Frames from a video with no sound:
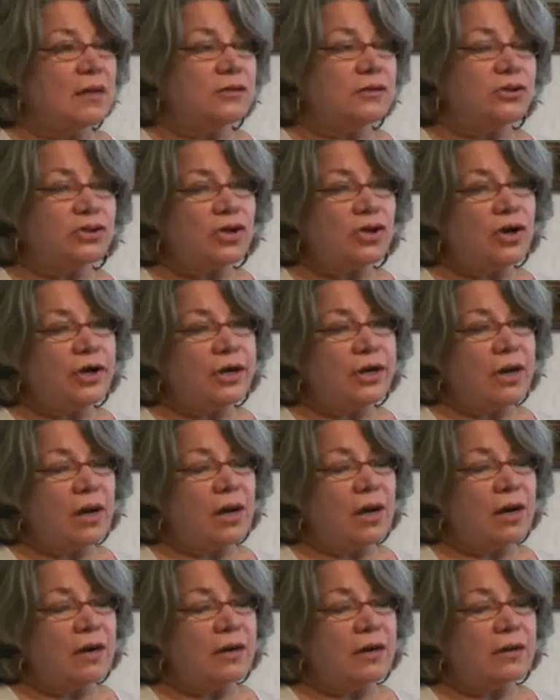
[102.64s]
Join
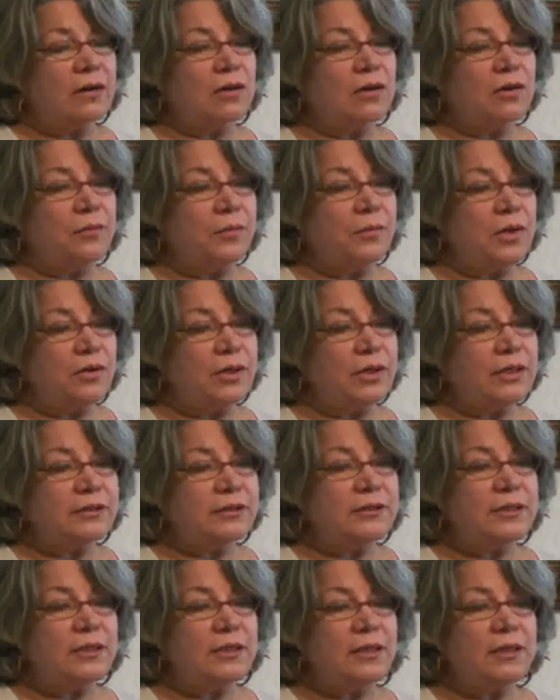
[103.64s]
our
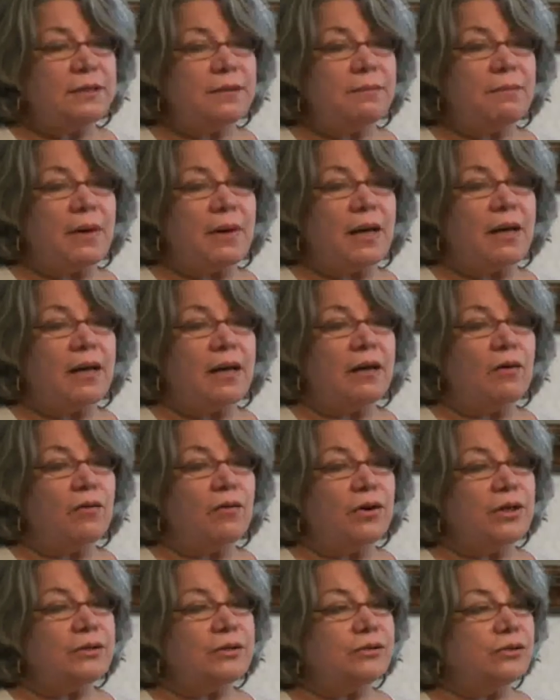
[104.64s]
community by going